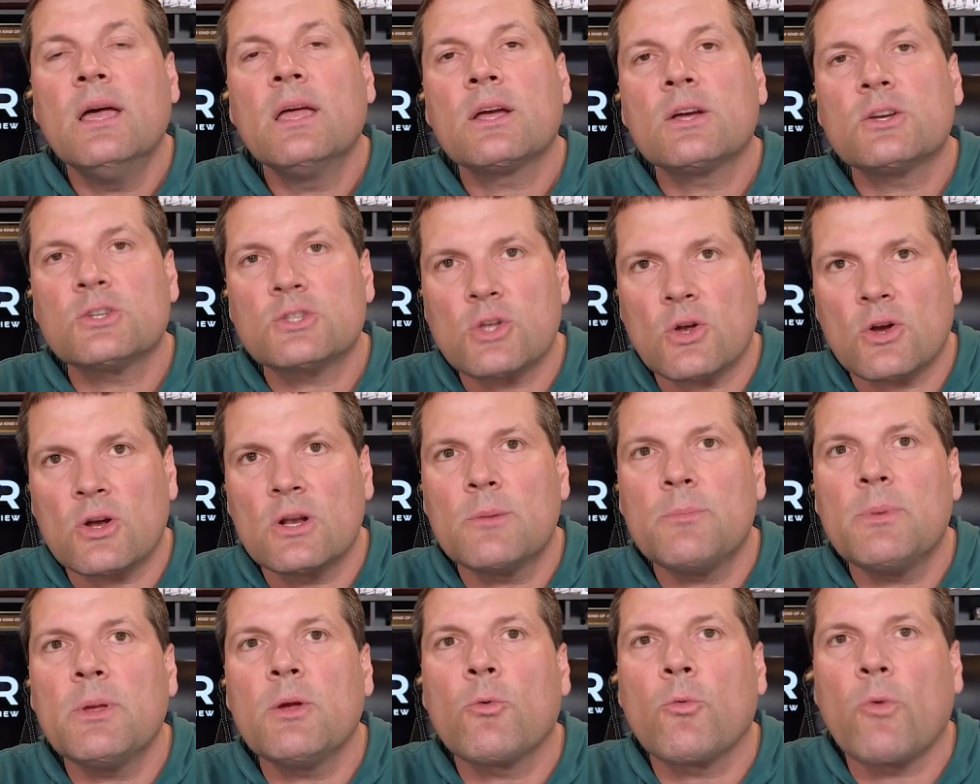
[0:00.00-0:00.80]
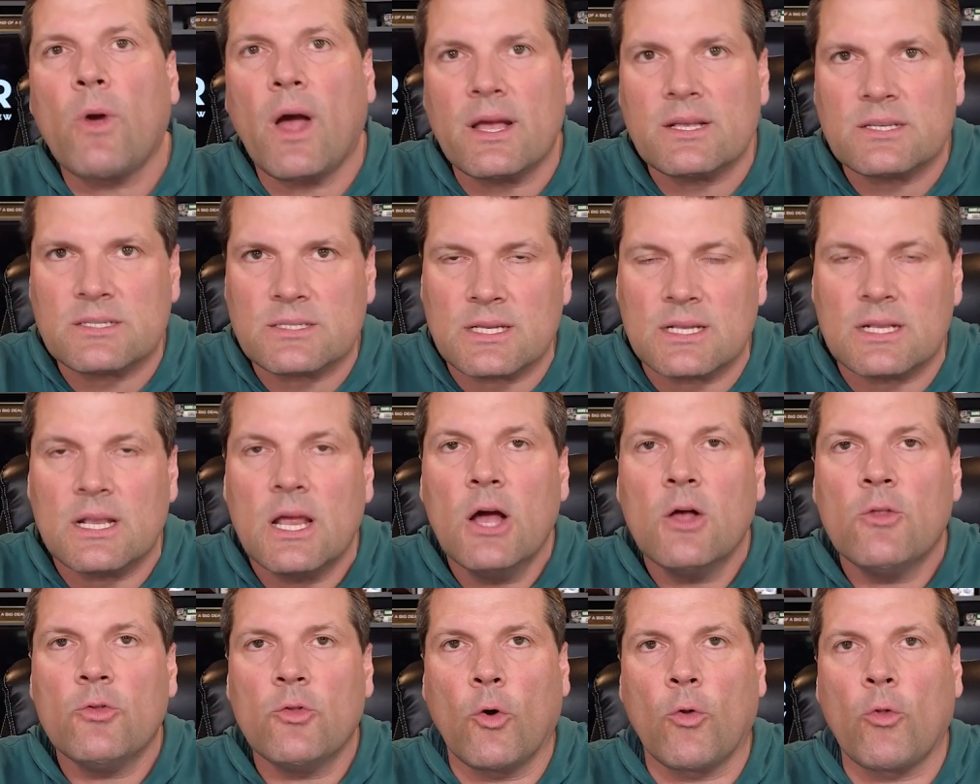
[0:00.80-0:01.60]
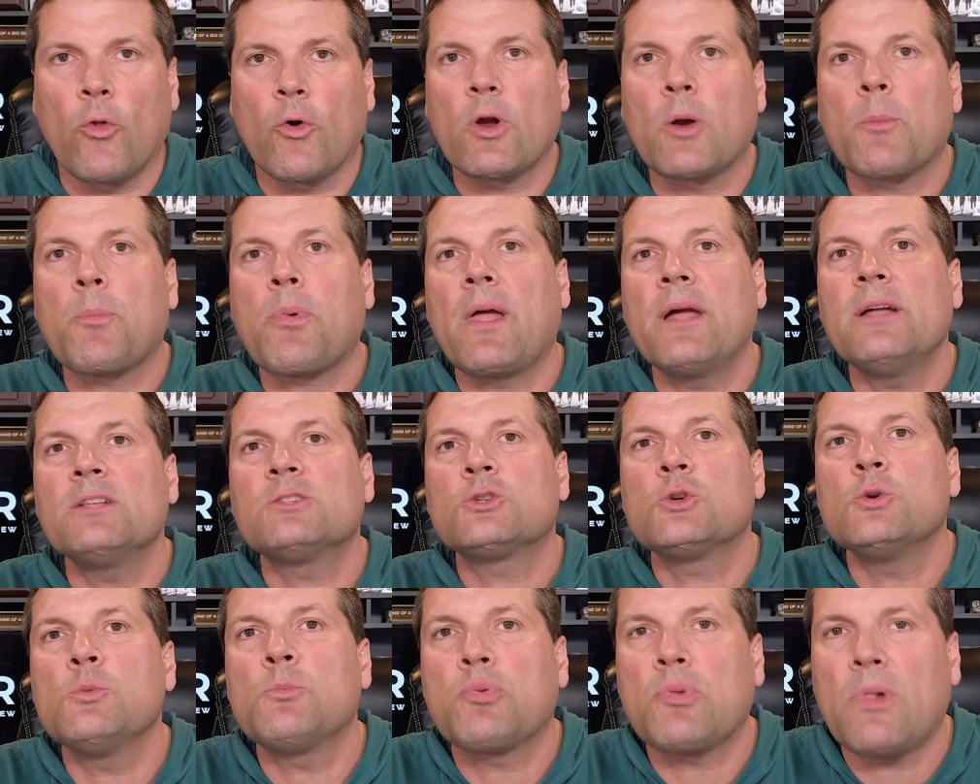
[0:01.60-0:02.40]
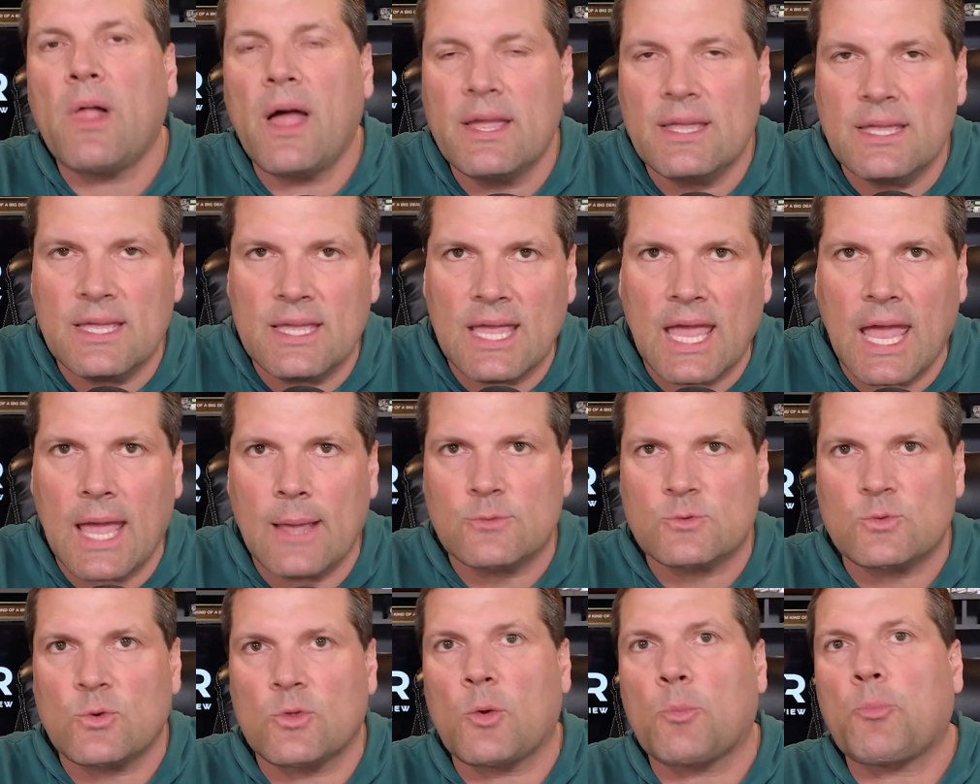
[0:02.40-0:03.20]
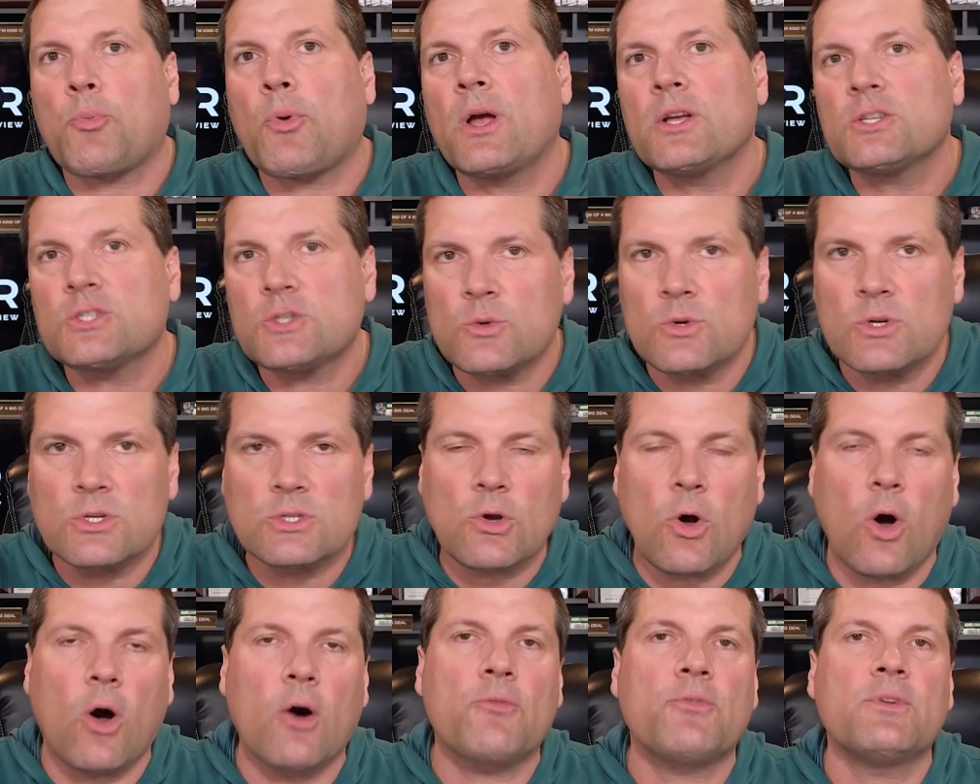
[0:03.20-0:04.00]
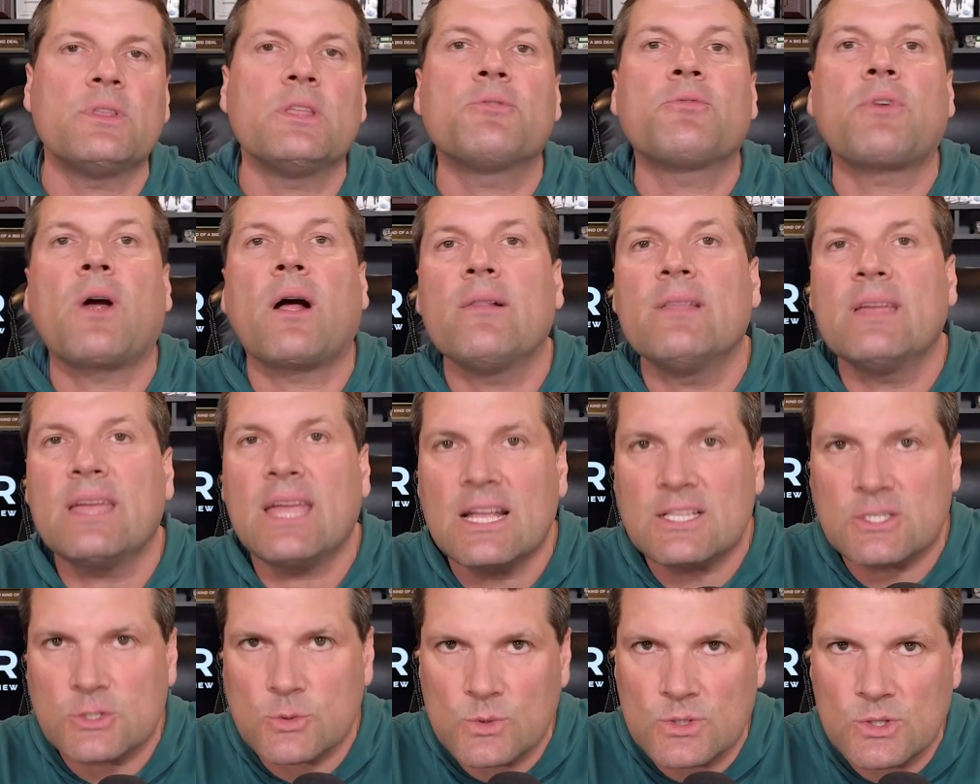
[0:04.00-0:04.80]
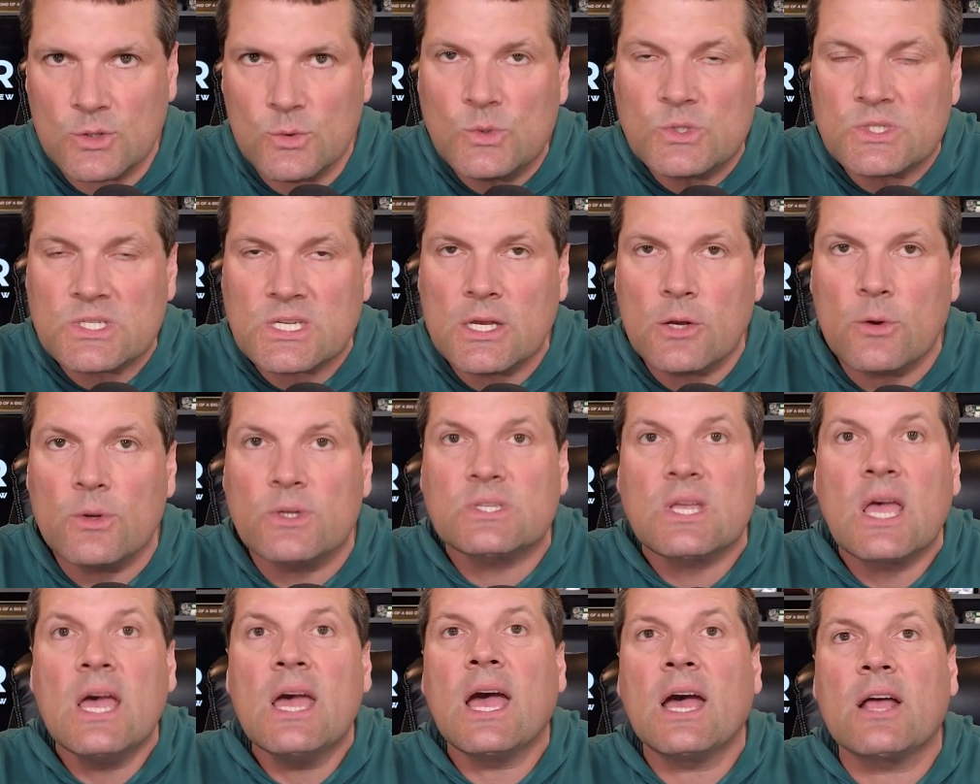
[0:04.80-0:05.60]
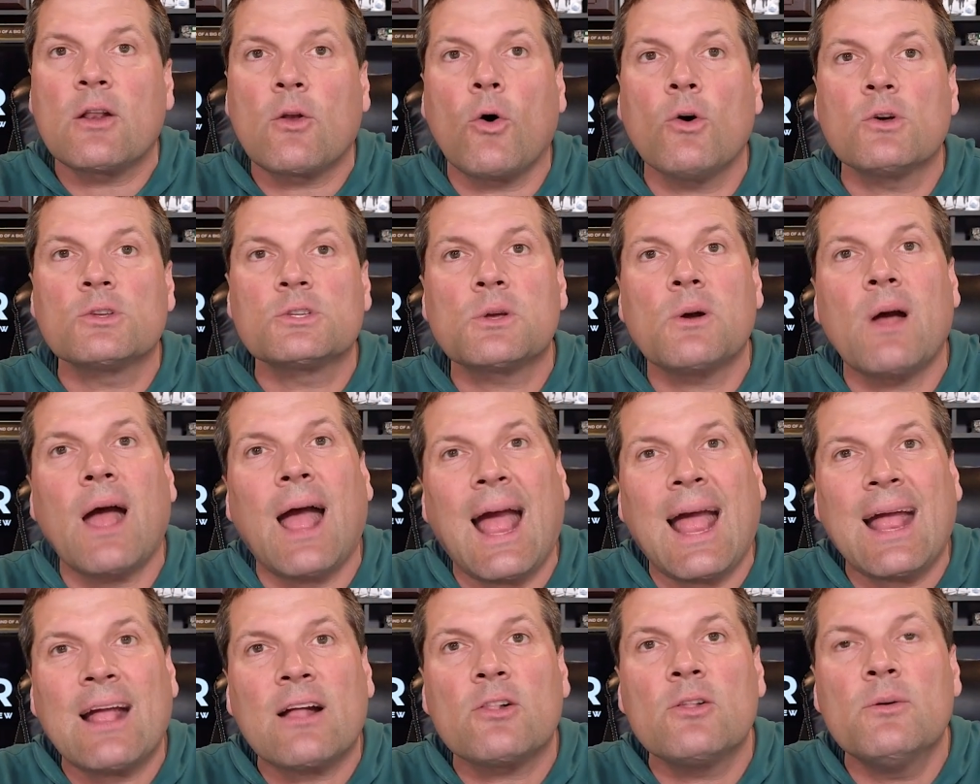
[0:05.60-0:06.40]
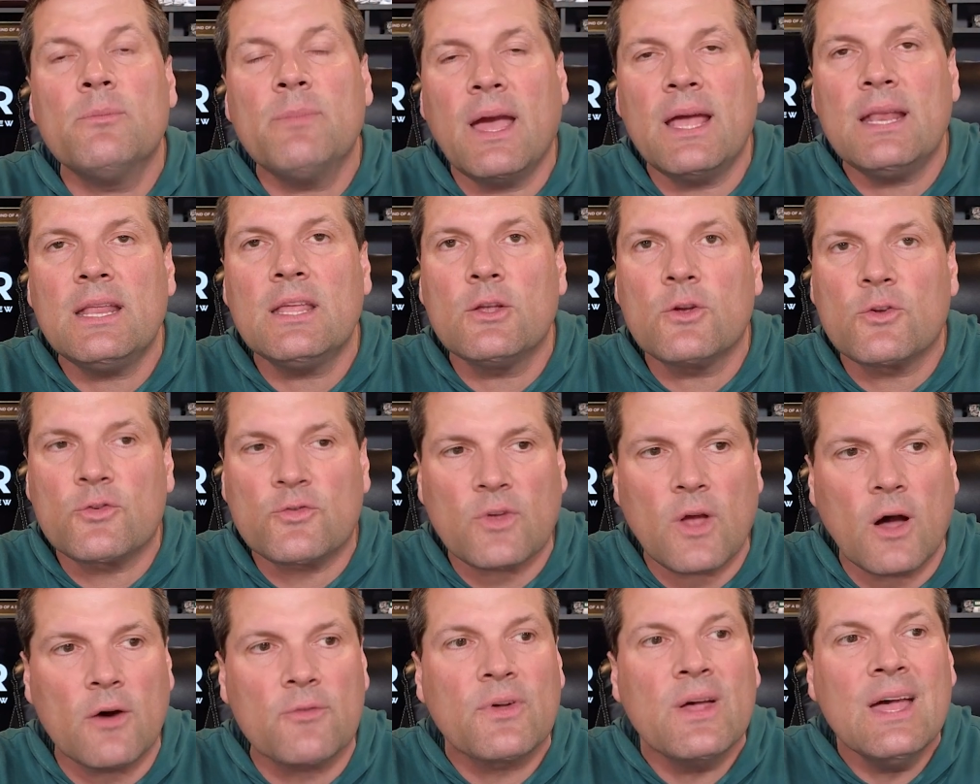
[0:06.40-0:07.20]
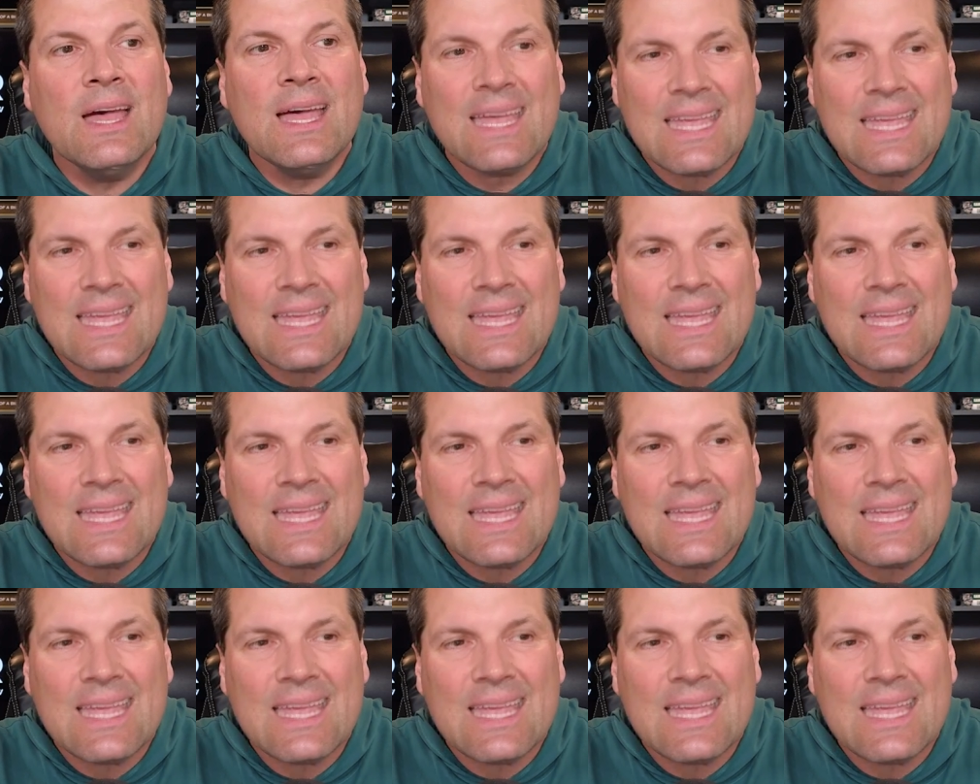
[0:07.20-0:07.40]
Because they're going to be rested, no longer playing two playing games where the pressure is off and you finally get to a new series and also acclimating yourself